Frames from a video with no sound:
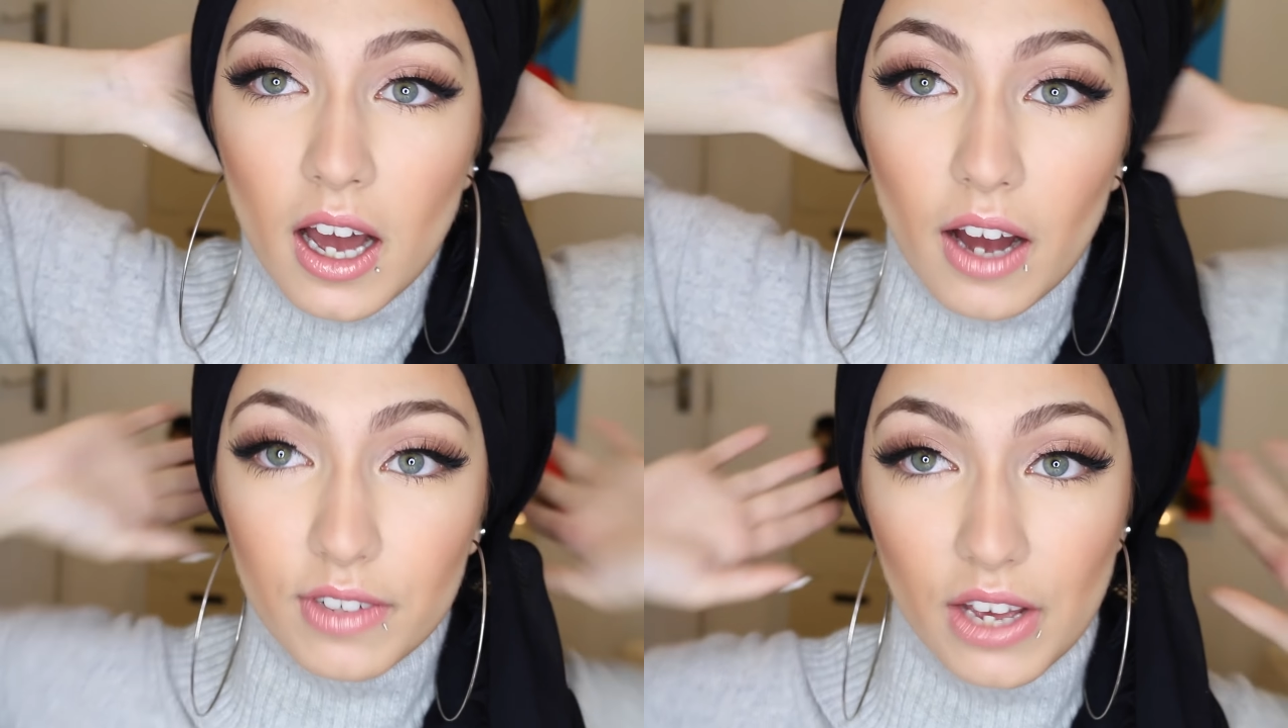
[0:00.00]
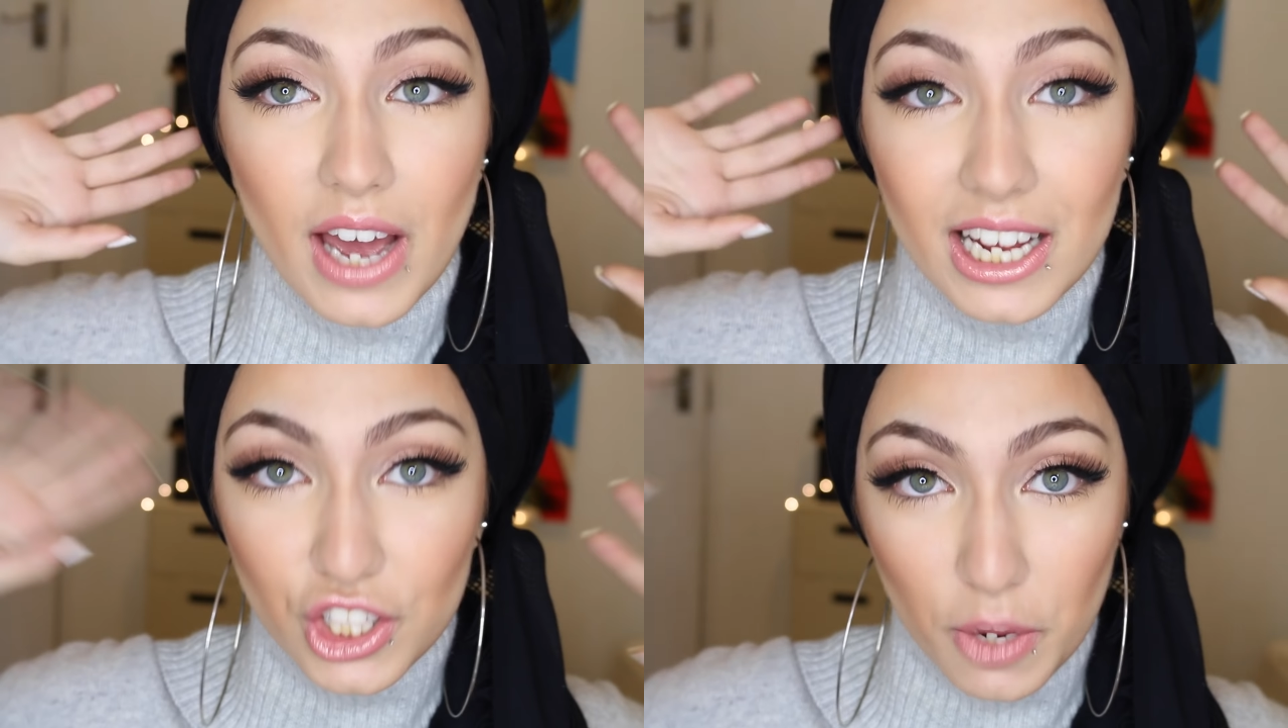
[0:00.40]
I've never
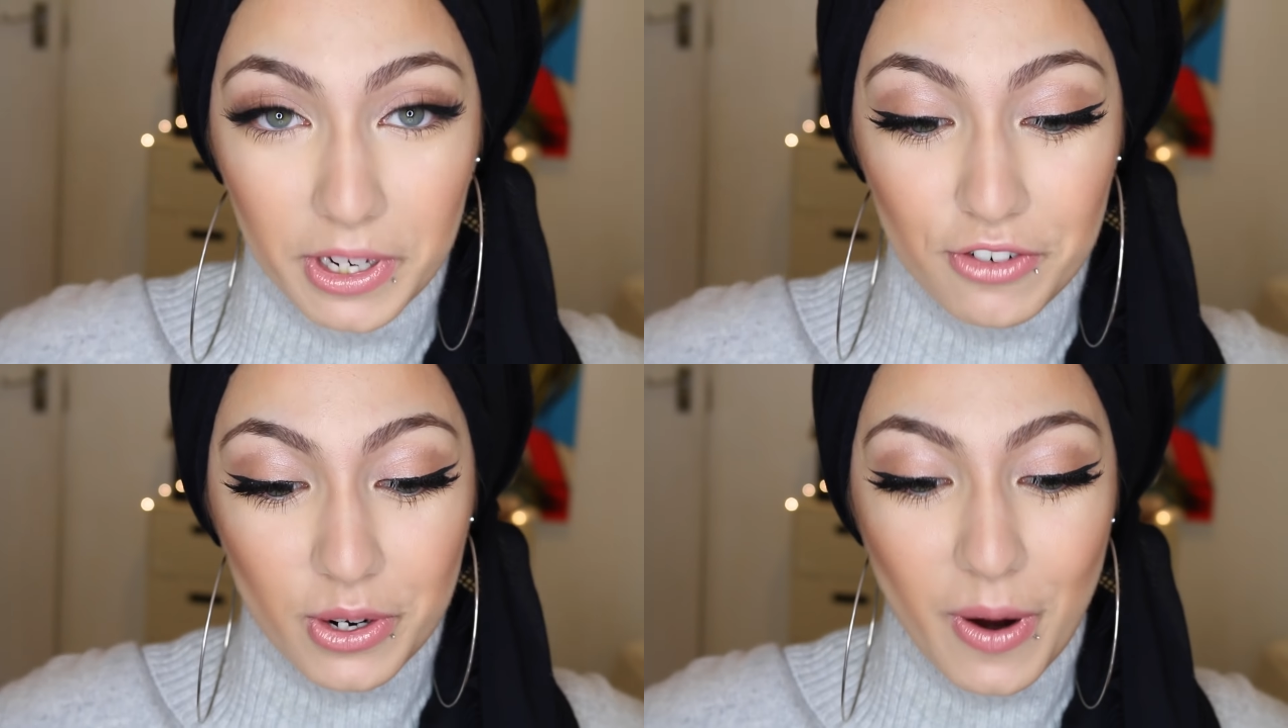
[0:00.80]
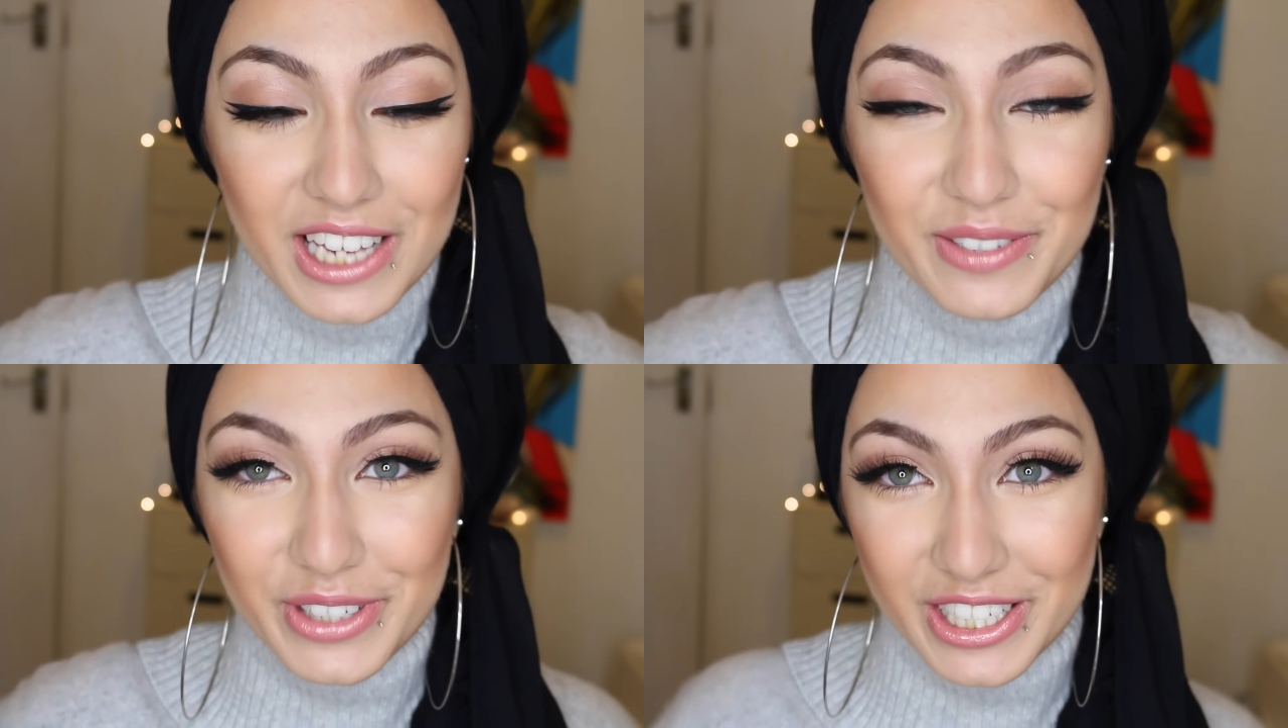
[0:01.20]
had so many
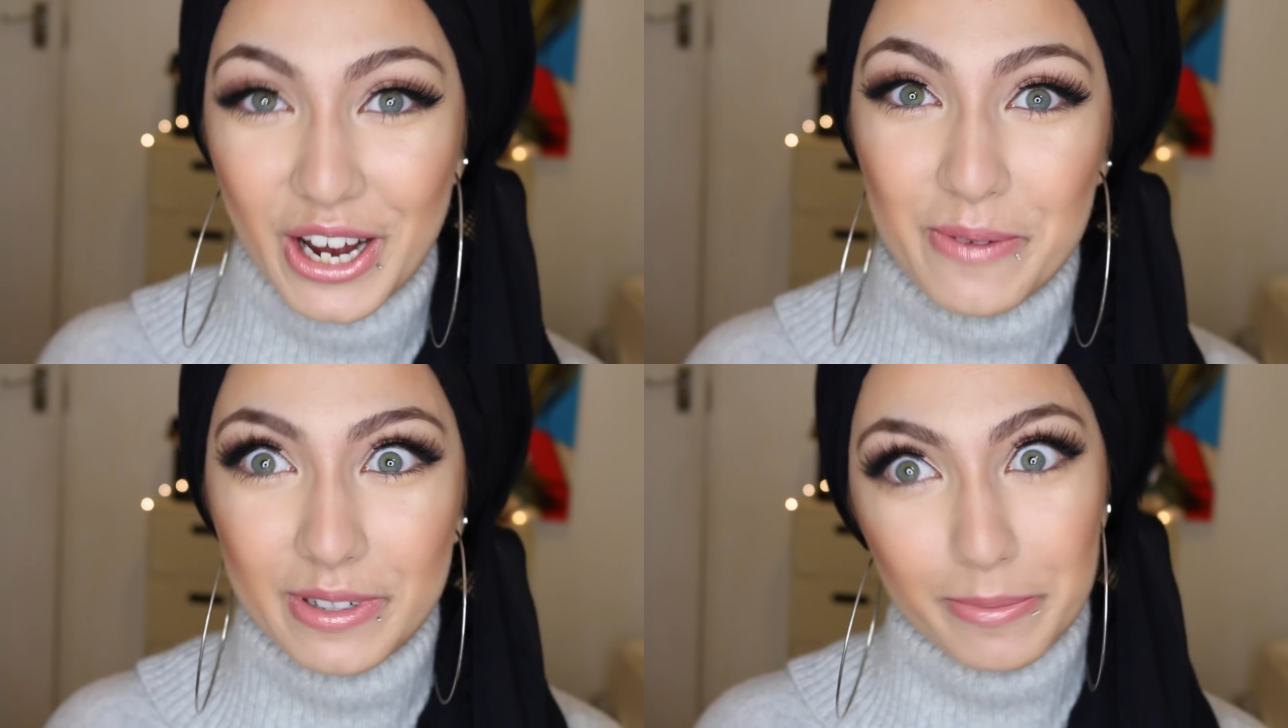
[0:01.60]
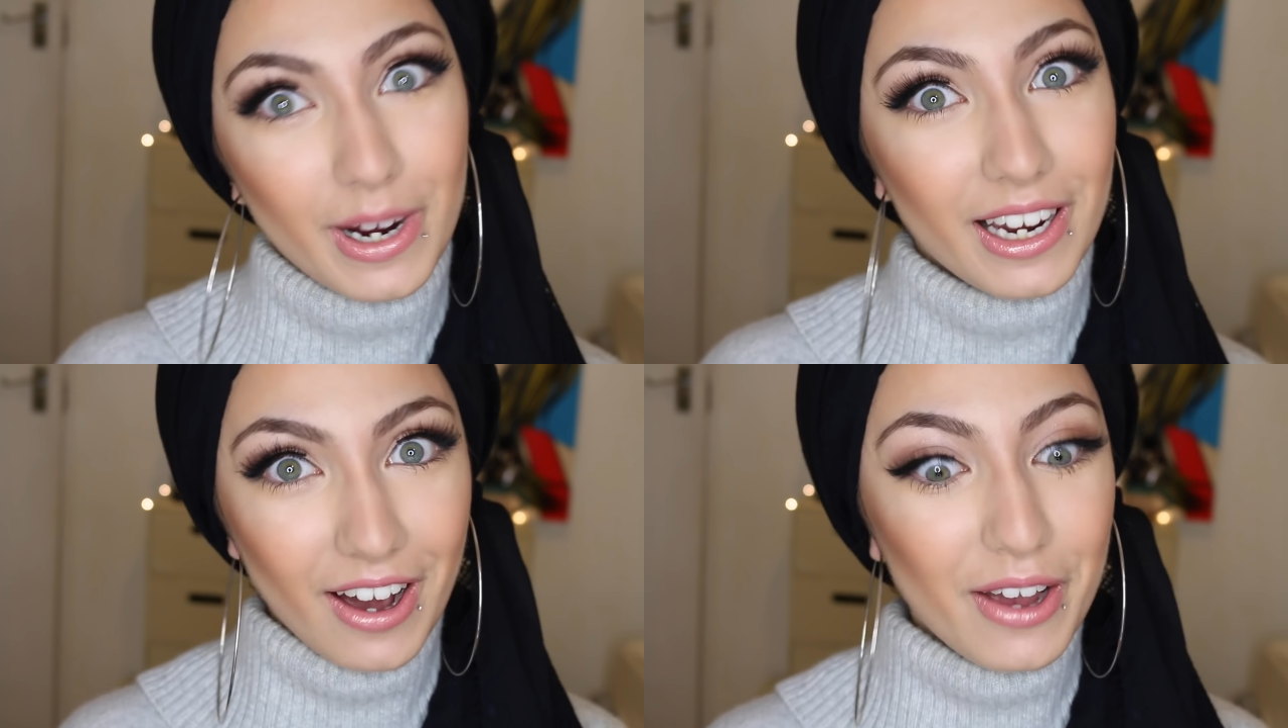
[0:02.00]
requests for a turban in
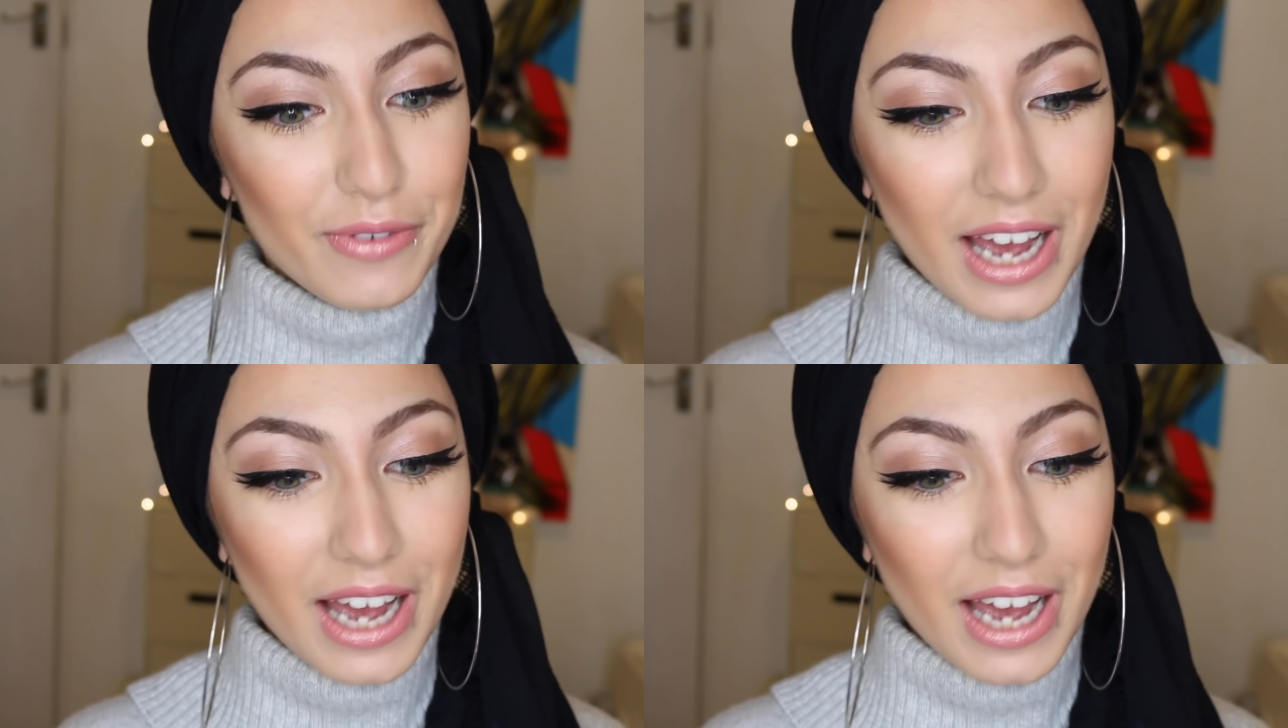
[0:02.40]
my life,